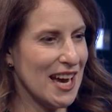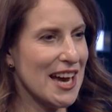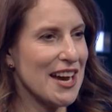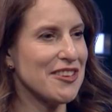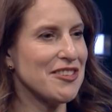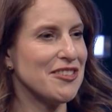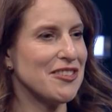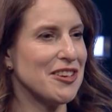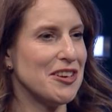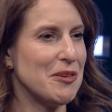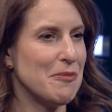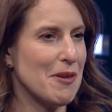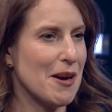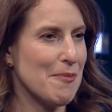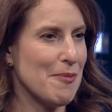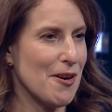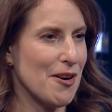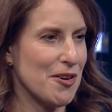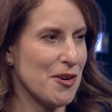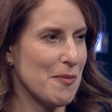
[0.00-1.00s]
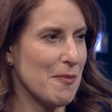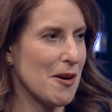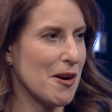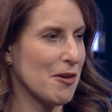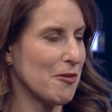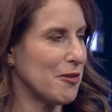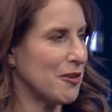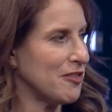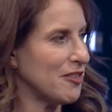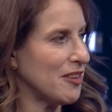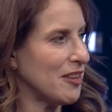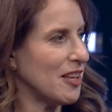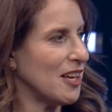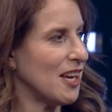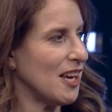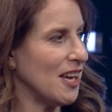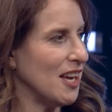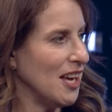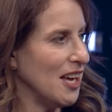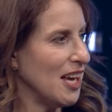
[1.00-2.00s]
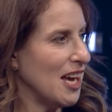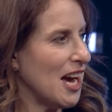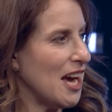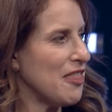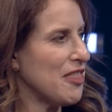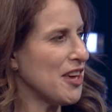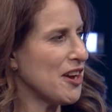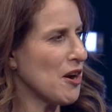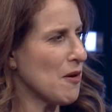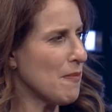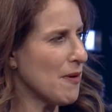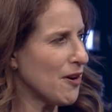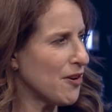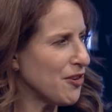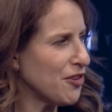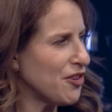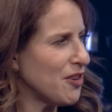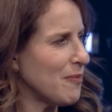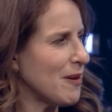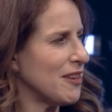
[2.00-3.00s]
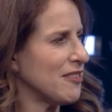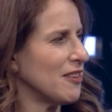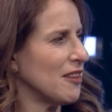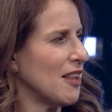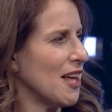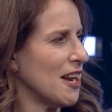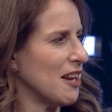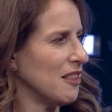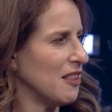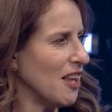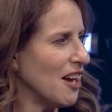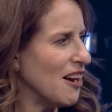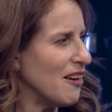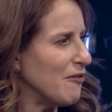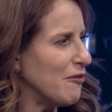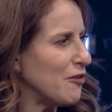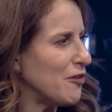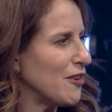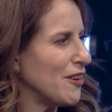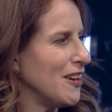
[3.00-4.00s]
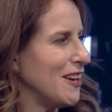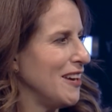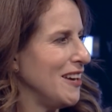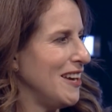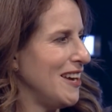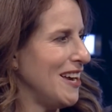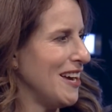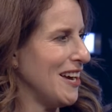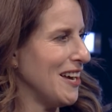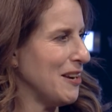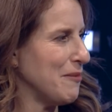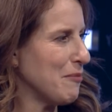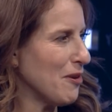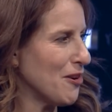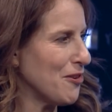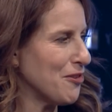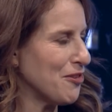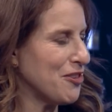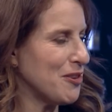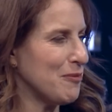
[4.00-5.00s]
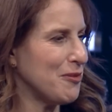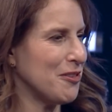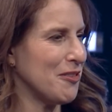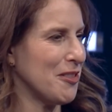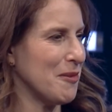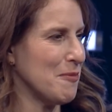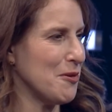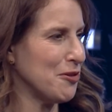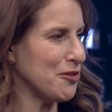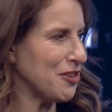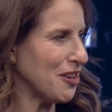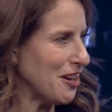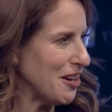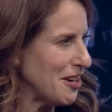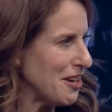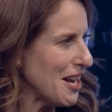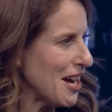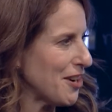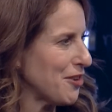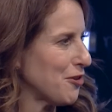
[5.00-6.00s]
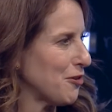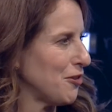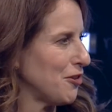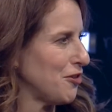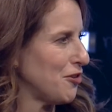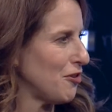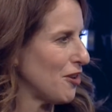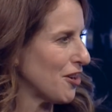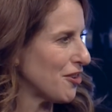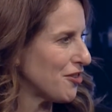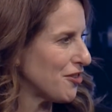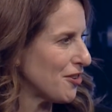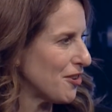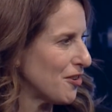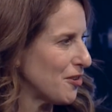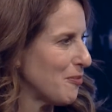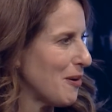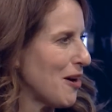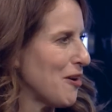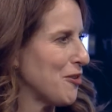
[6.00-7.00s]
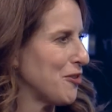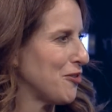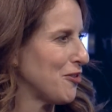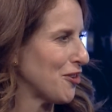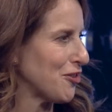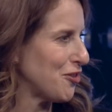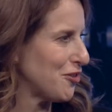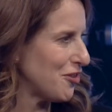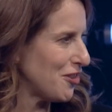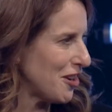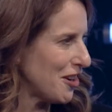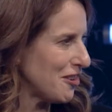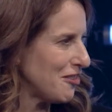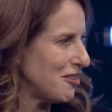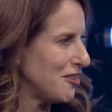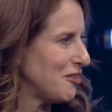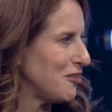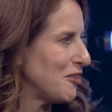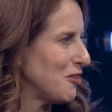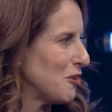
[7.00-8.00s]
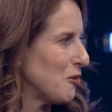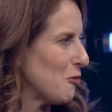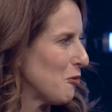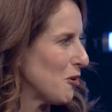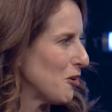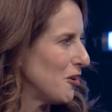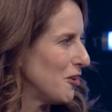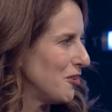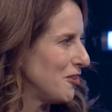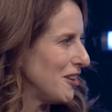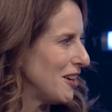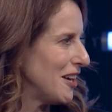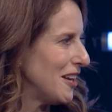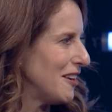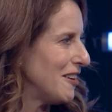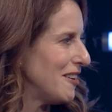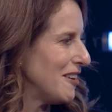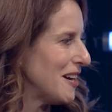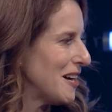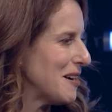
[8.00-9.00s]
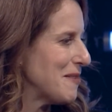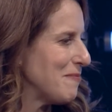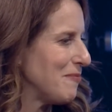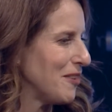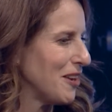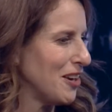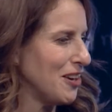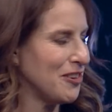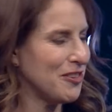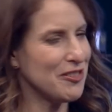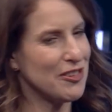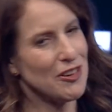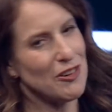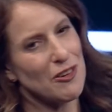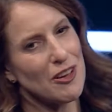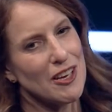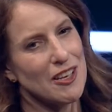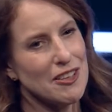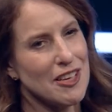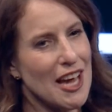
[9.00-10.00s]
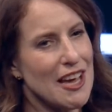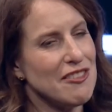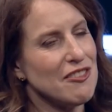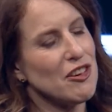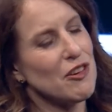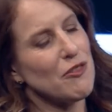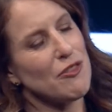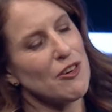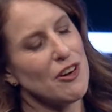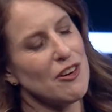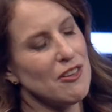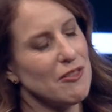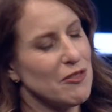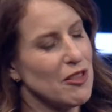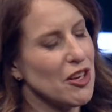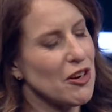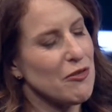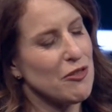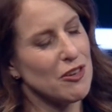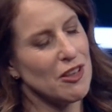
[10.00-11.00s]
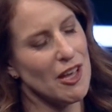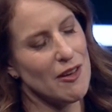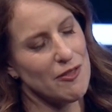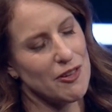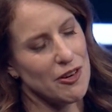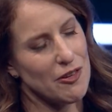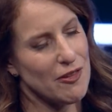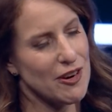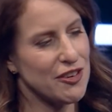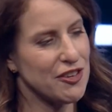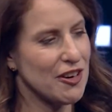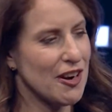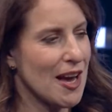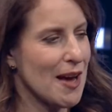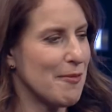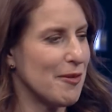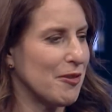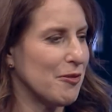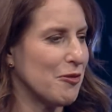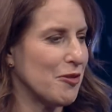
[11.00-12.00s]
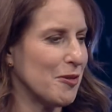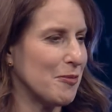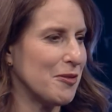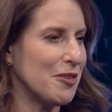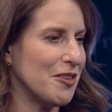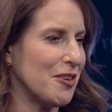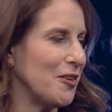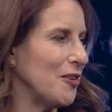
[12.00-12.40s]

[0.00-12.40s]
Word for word: actually said to my partner, Mark, recently, I think our partnership has a lot of love. And partnerships are the most unnatural structure, power structures that exist in the world. And um, so, you guys, look for your look for love in your venture capital firm too.